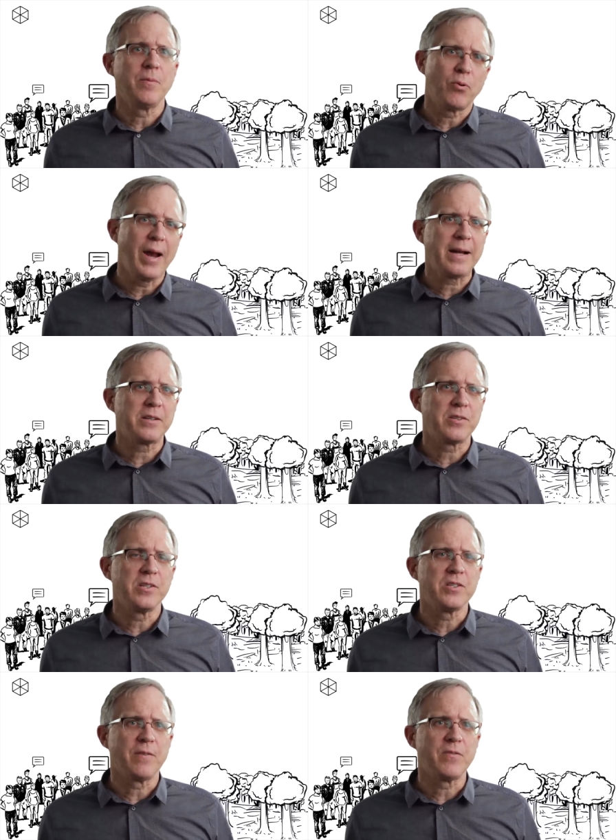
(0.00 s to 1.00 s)
and
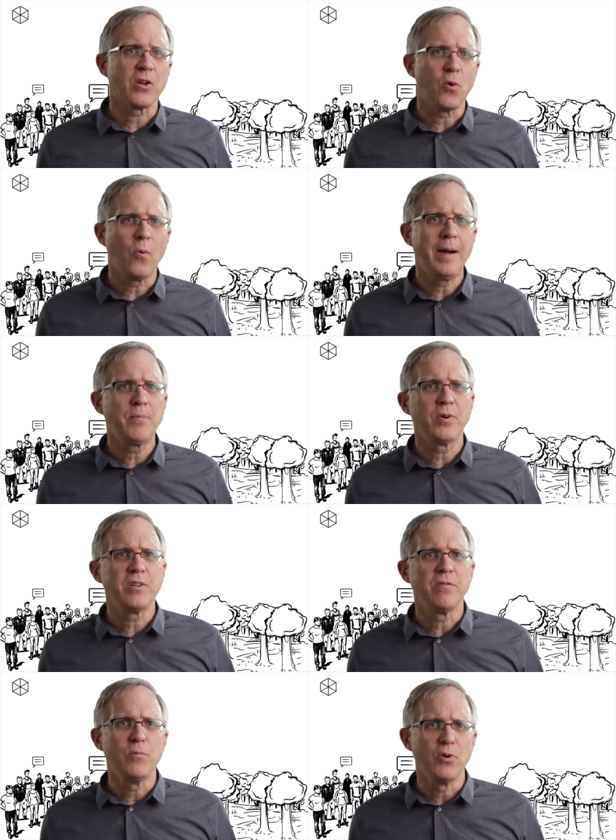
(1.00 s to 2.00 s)
practices of the
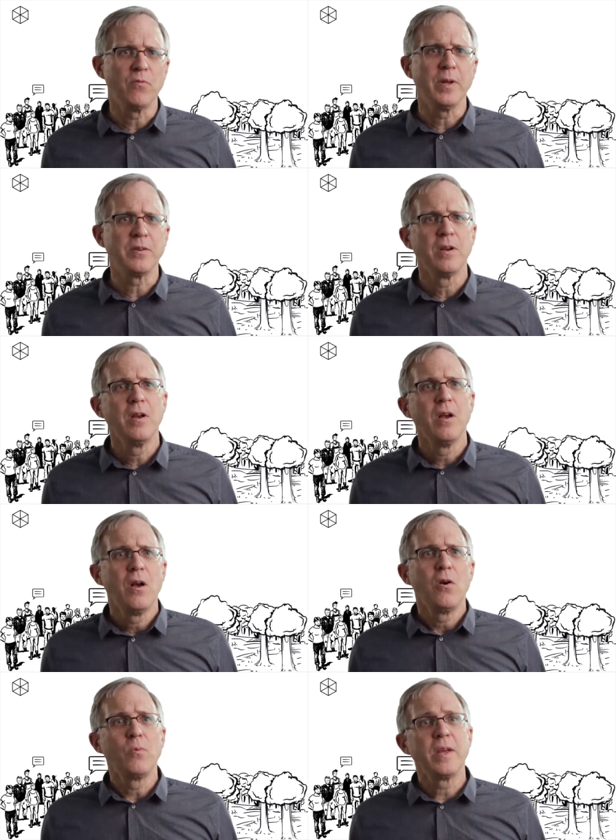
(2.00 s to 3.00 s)
cooperative movement
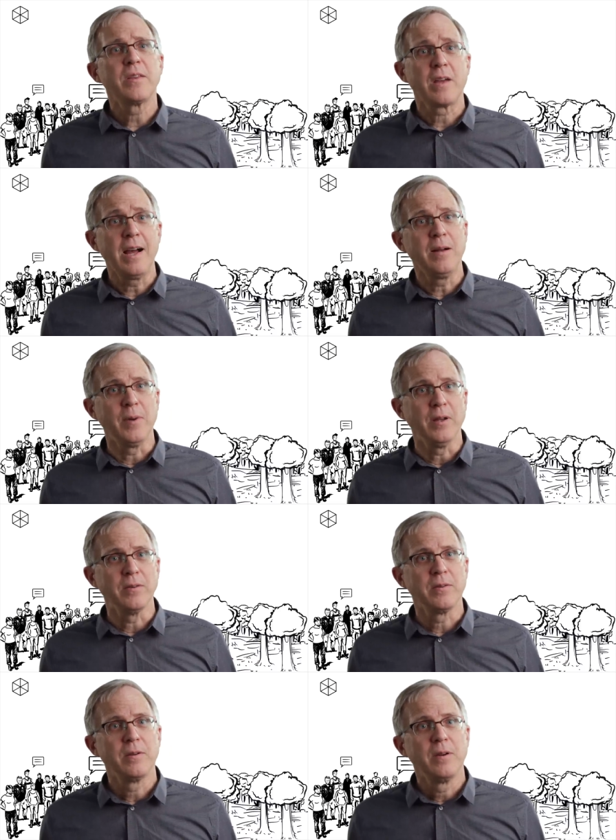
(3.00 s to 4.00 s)
with
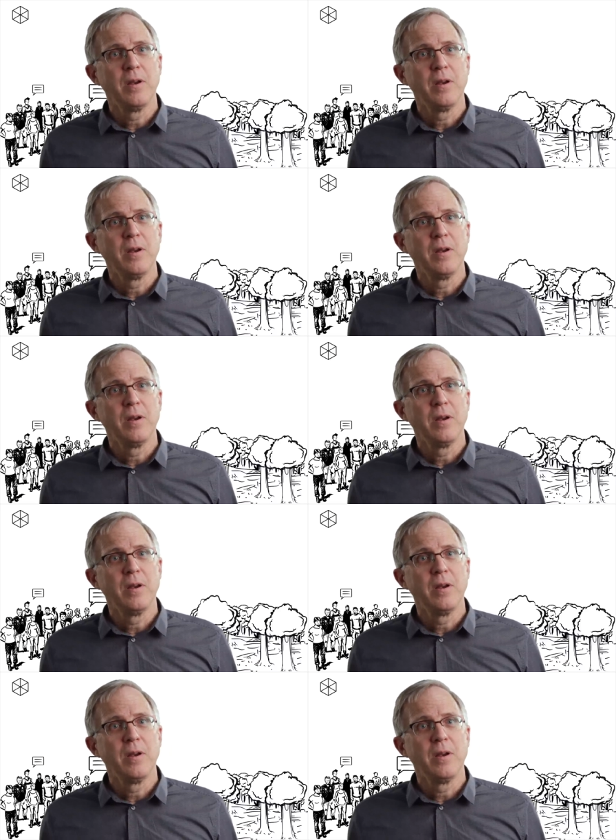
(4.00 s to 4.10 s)
commons.